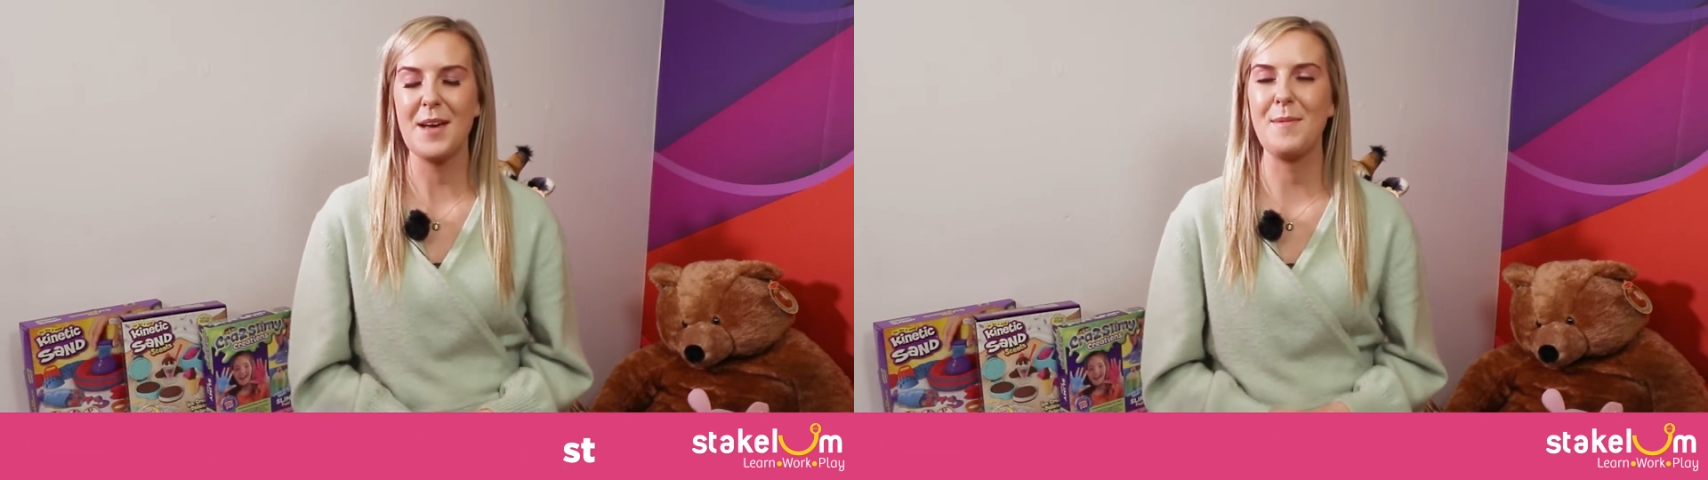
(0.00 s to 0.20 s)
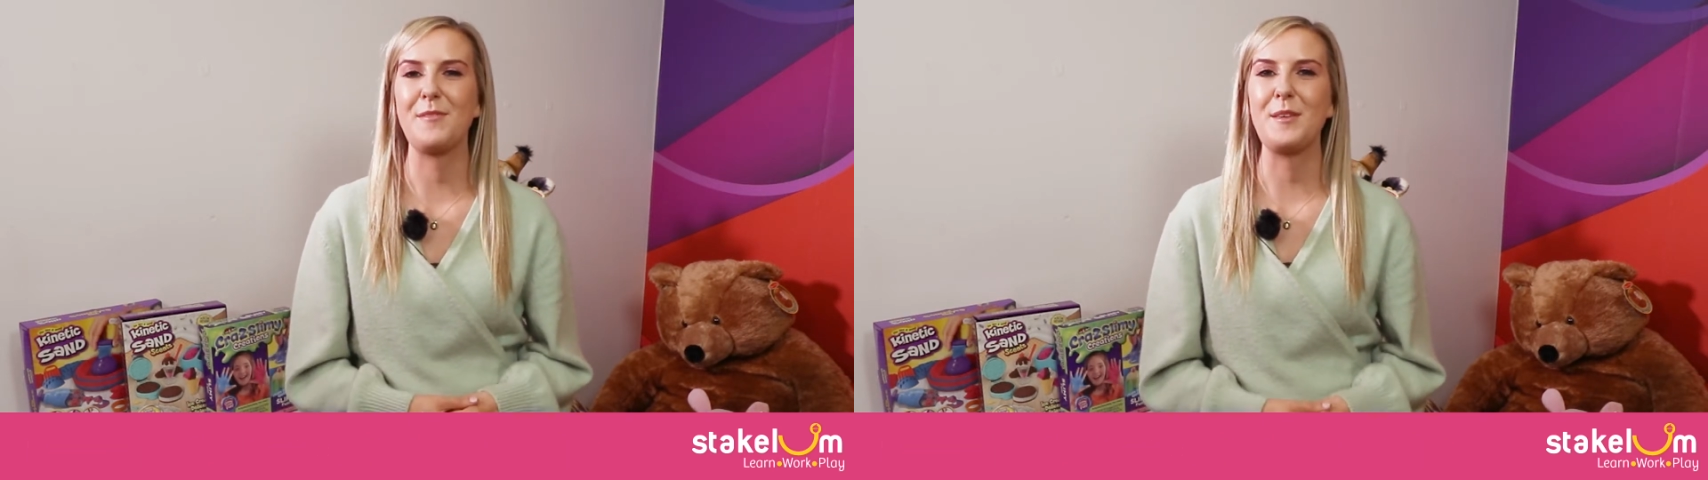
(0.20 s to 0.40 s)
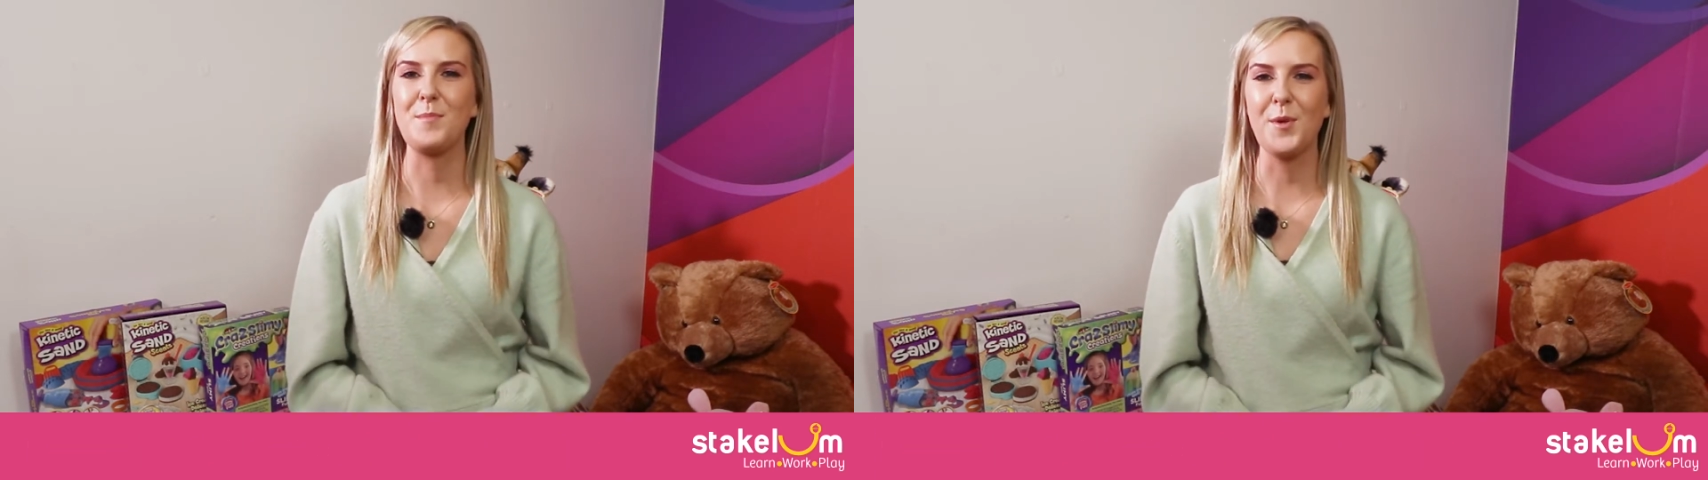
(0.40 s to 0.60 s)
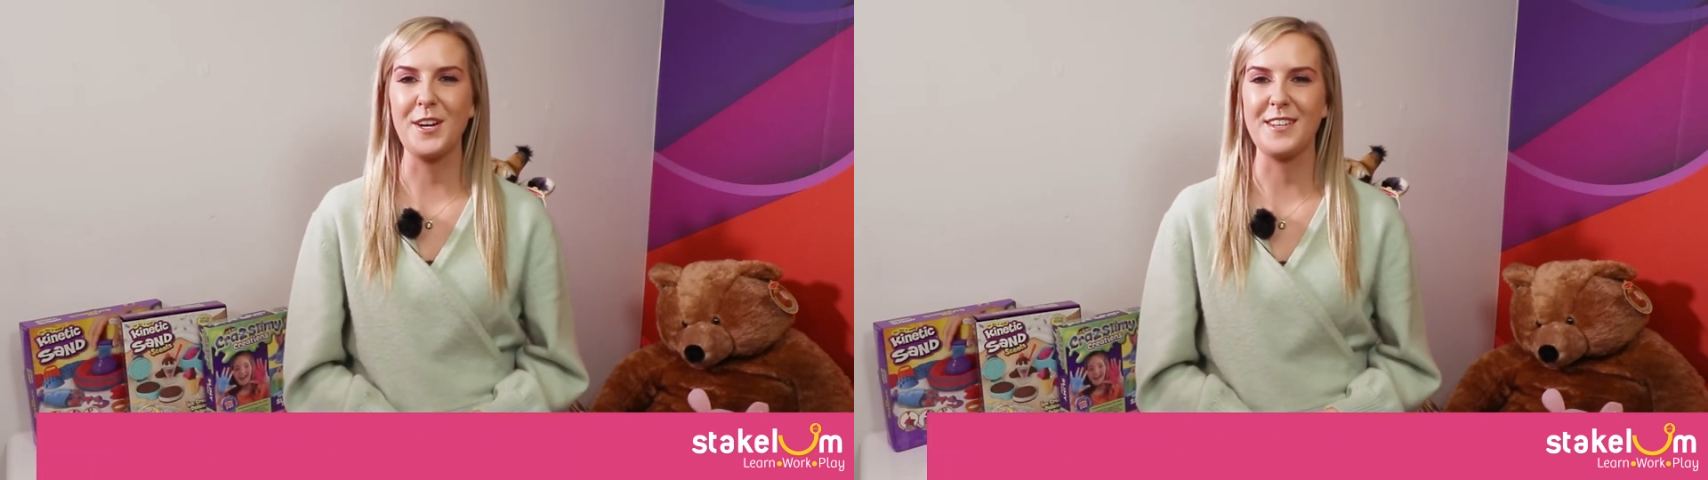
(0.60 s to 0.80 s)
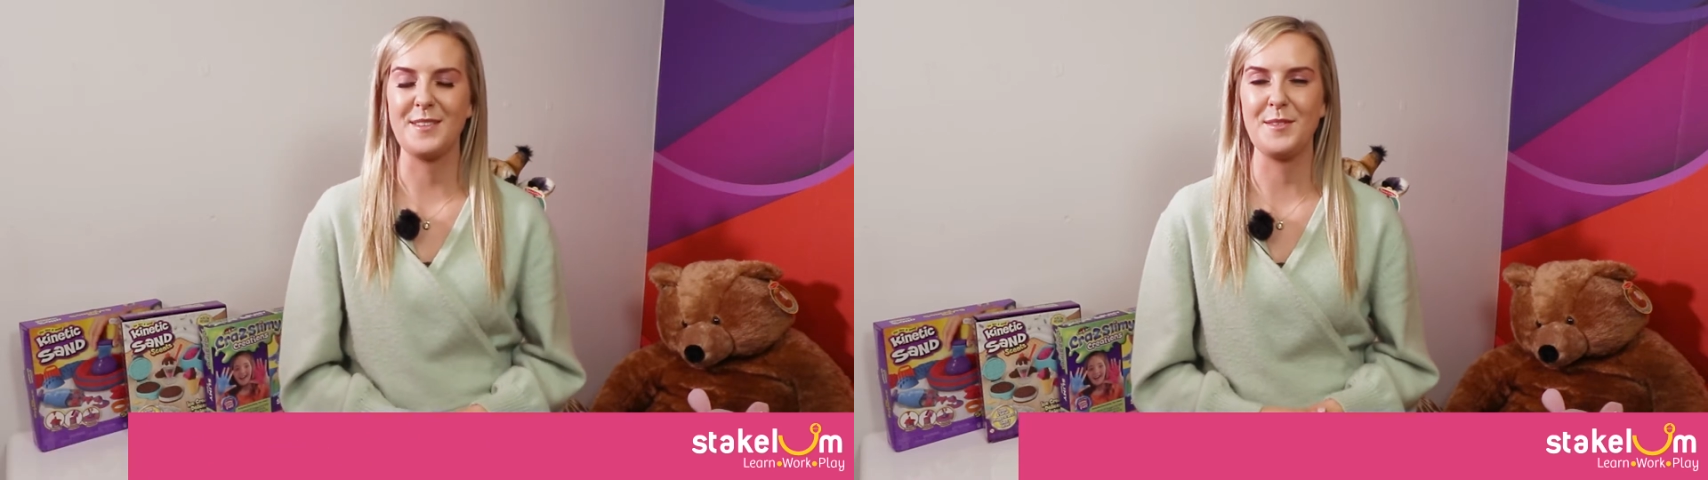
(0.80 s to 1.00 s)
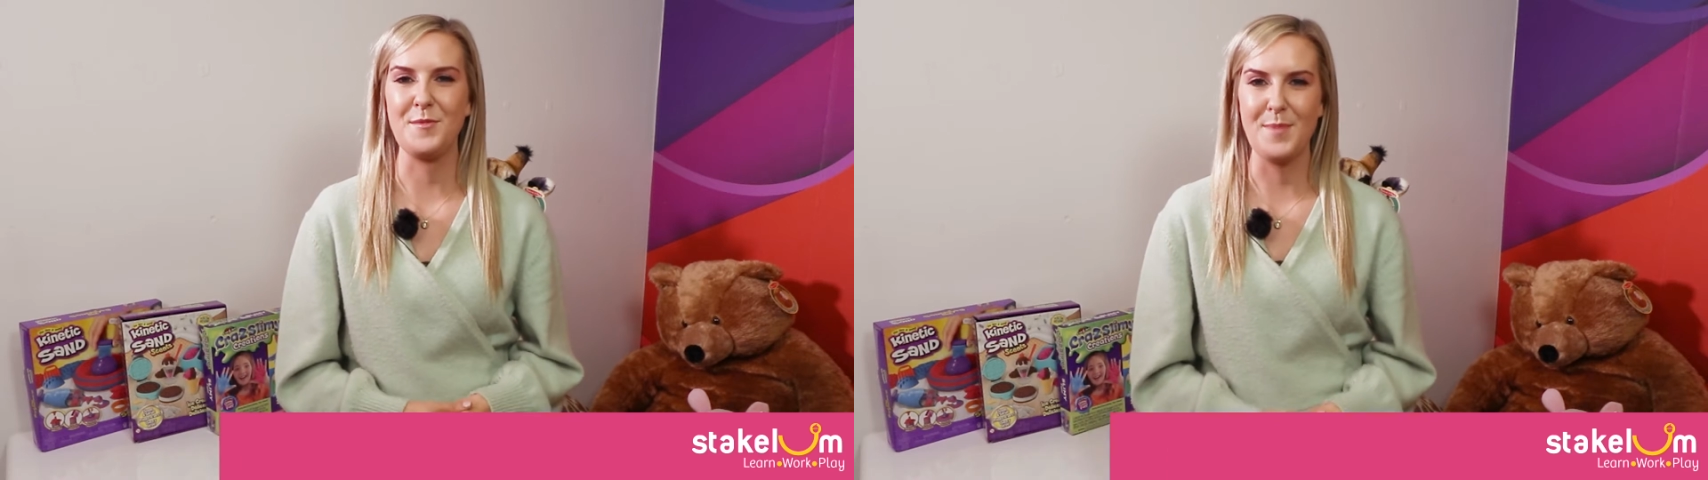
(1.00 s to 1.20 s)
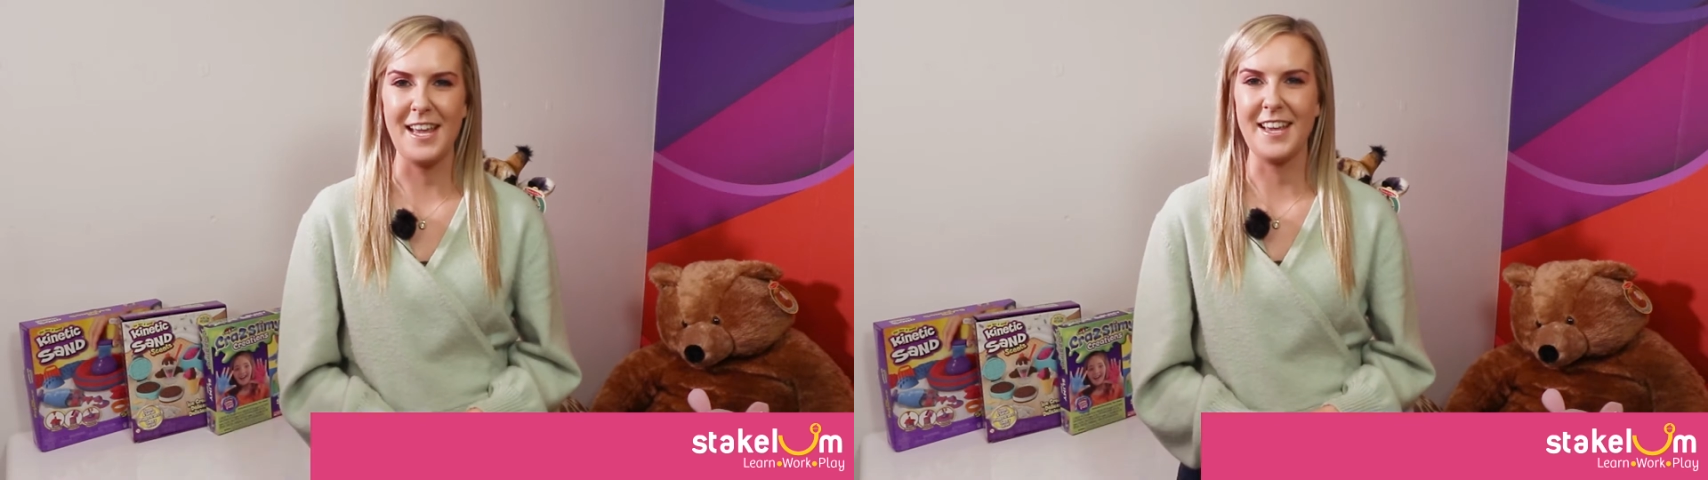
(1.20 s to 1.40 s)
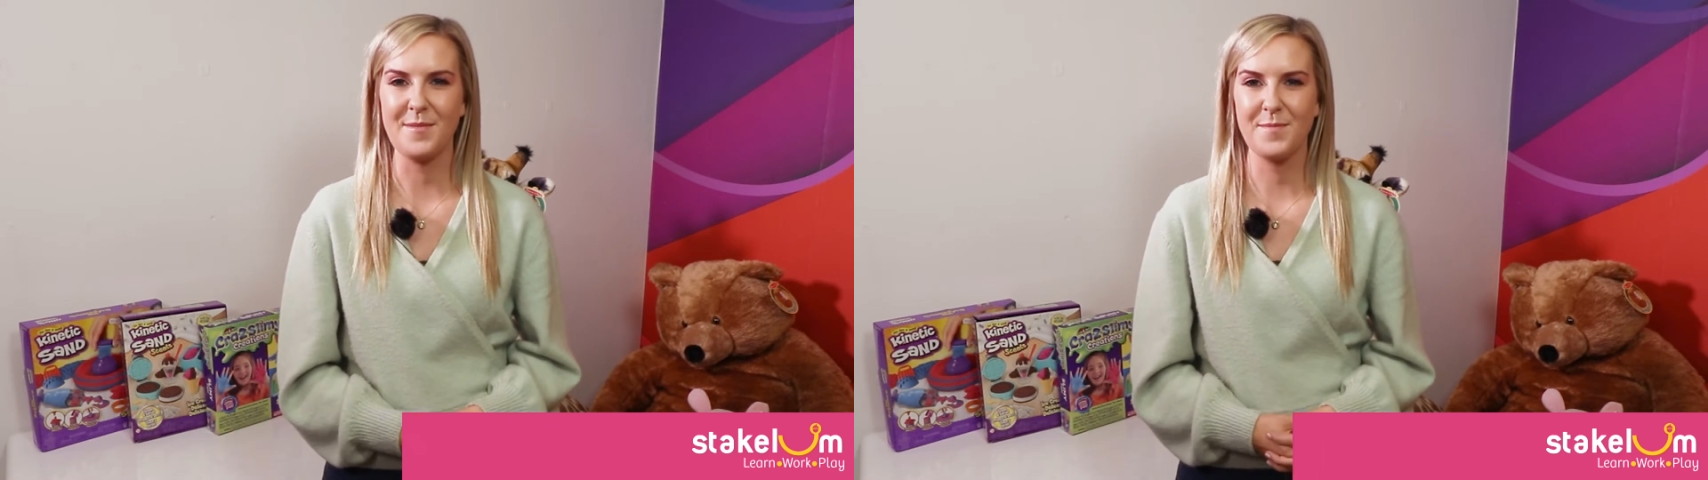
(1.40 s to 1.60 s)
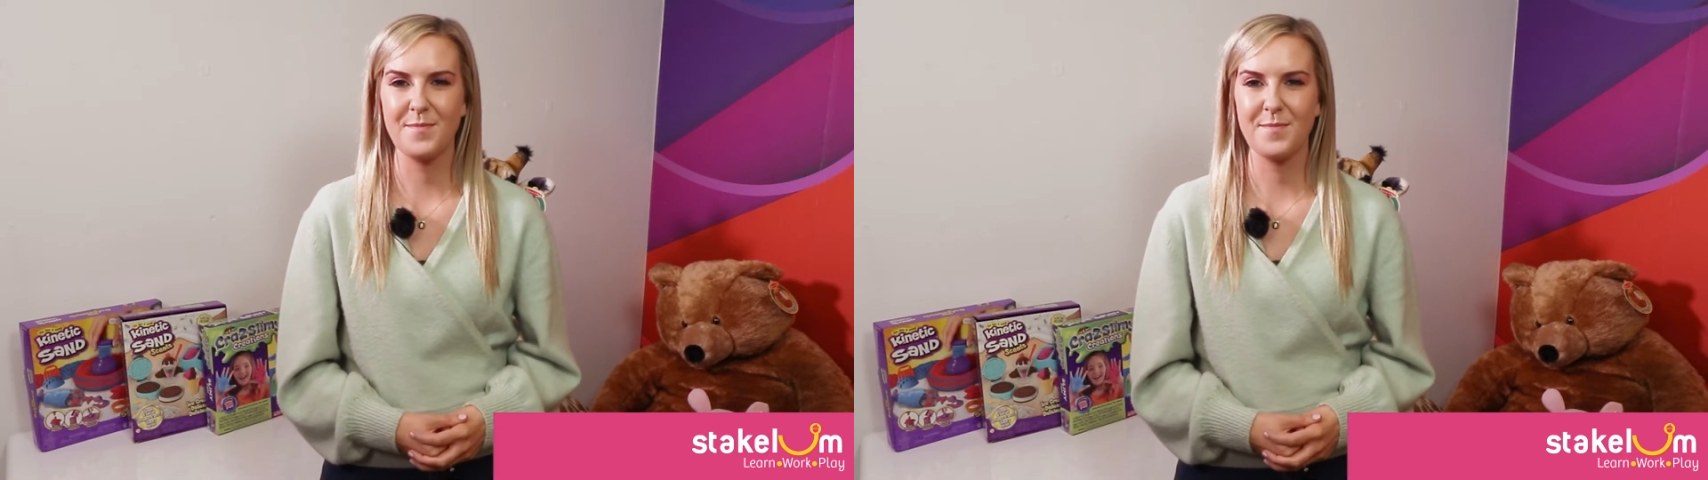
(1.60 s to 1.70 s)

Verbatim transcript: about the importance of play.